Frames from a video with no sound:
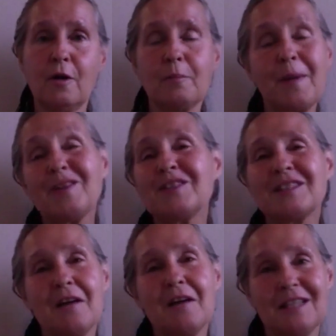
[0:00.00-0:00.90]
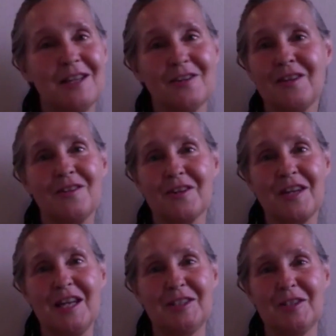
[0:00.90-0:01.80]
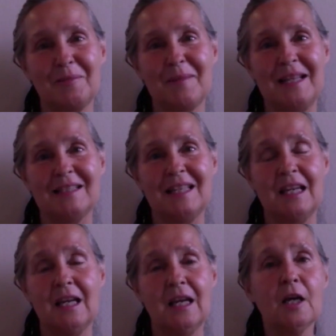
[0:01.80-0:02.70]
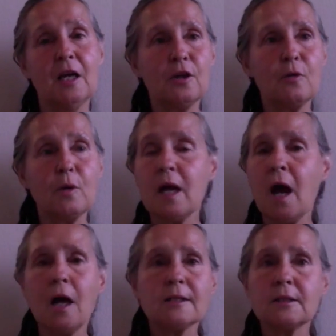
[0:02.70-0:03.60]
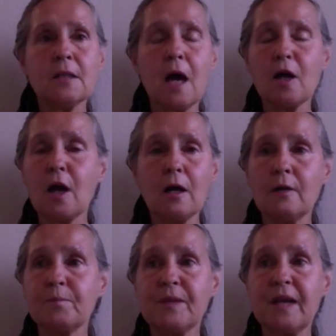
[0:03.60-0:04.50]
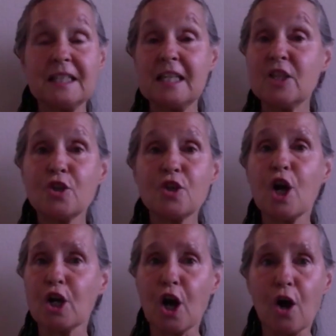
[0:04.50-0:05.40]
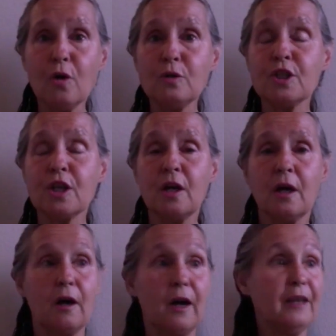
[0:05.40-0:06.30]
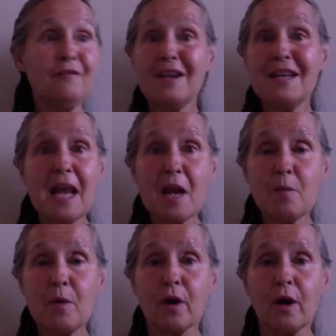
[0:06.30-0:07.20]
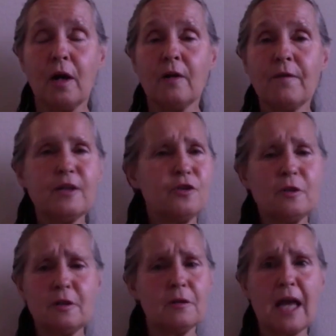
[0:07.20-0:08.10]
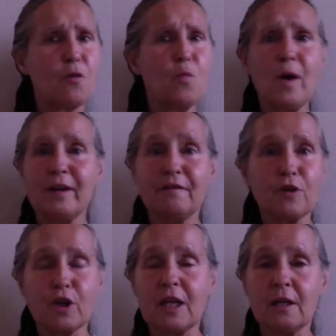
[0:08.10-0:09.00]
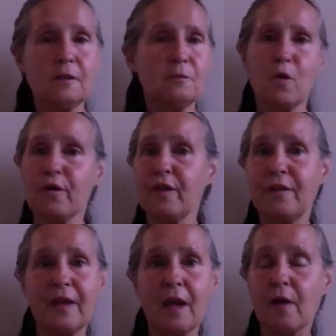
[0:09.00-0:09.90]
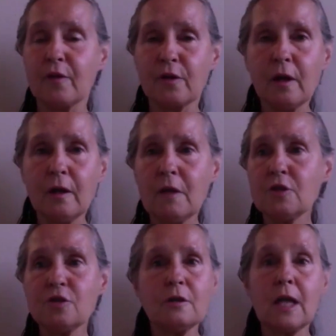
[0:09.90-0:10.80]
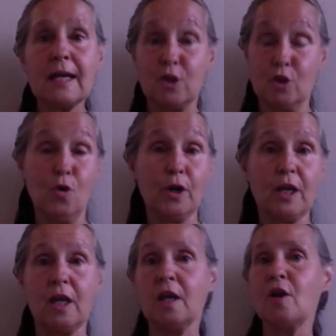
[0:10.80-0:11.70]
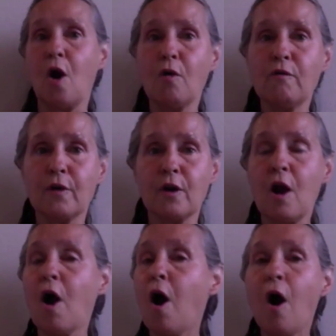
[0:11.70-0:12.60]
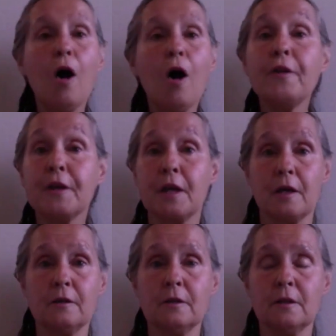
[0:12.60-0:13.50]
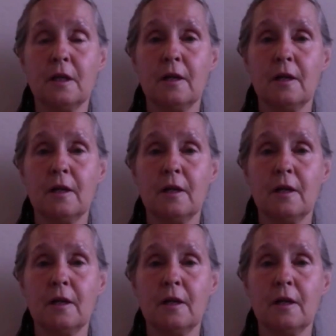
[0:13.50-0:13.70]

parents love to hear that their kids are amazing. You know what? A teacher, a coach, even a neighbor, they shouldn't like one of your kids more than the other kid. They shouldn't like your kid over all the kids